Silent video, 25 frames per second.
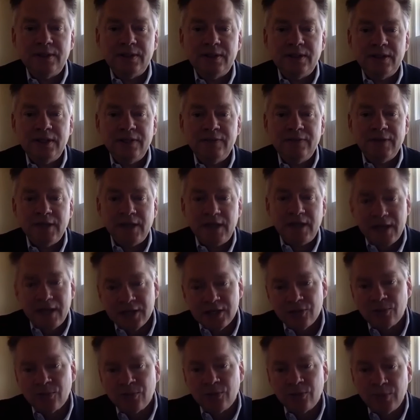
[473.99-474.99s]
leaving
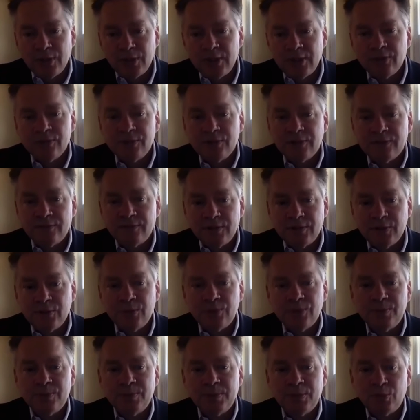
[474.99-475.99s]
casual readers of
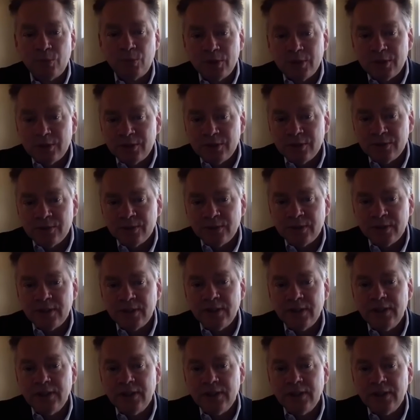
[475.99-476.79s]
news bewildered,